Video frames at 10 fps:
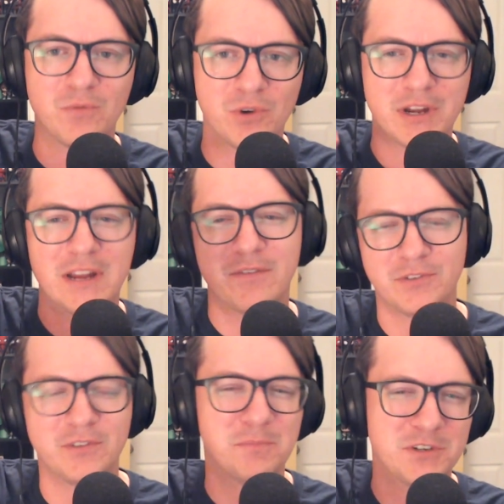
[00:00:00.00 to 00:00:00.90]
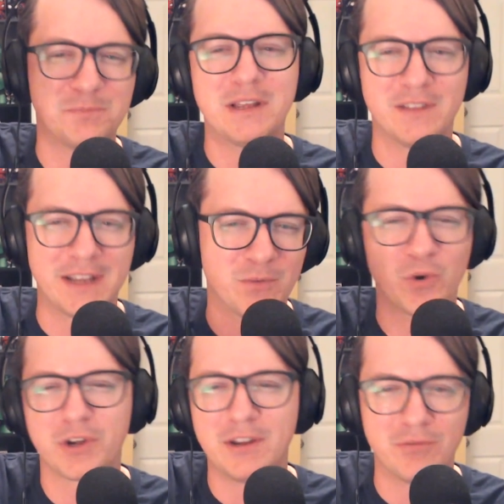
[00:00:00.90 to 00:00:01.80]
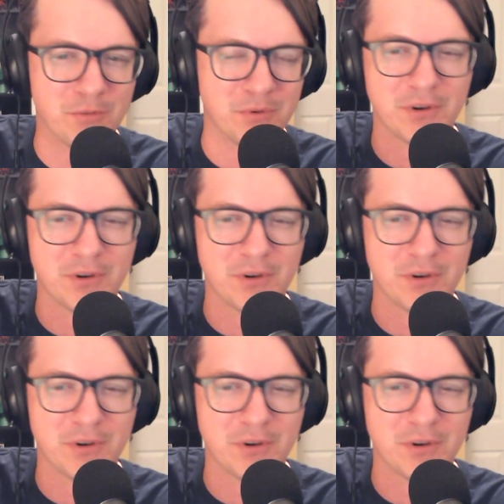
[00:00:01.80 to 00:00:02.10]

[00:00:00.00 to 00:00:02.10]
working versus it just being like a working group or